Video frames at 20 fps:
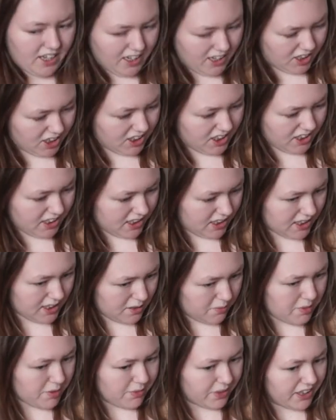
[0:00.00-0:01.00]
I just think that's
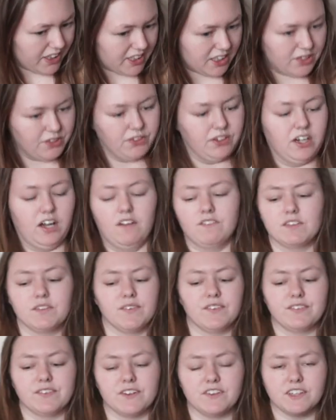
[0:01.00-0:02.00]
going to be really cute and
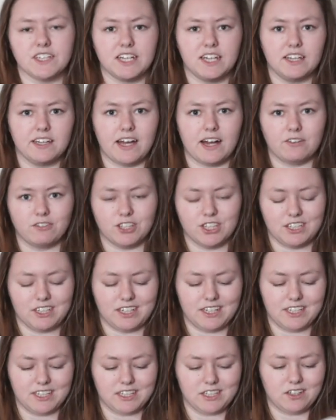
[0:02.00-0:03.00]
comfortable for those like lounging
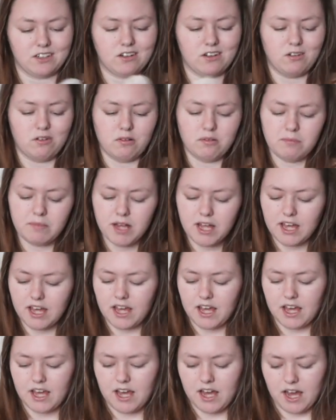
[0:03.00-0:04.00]
days at home.
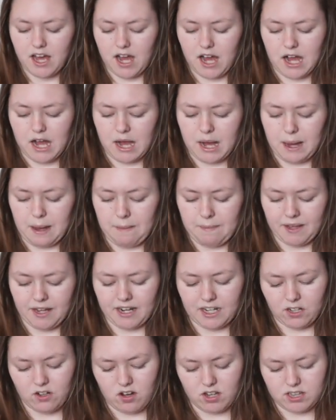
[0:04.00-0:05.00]
And
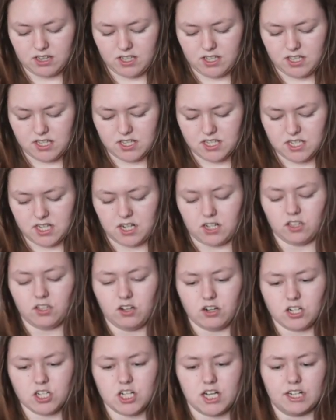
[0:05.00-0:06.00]
I got these in a
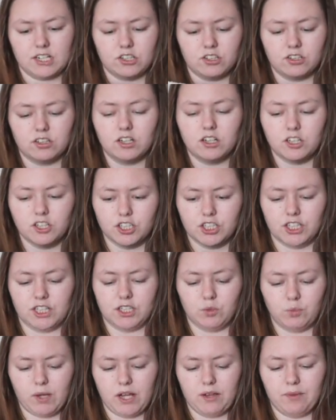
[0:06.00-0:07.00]
large, extra large
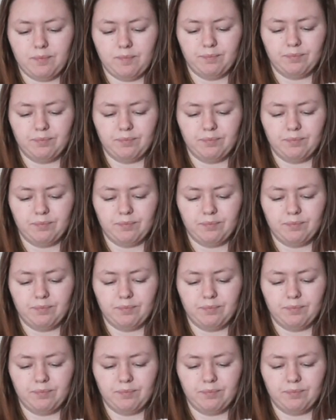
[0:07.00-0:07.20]
as well.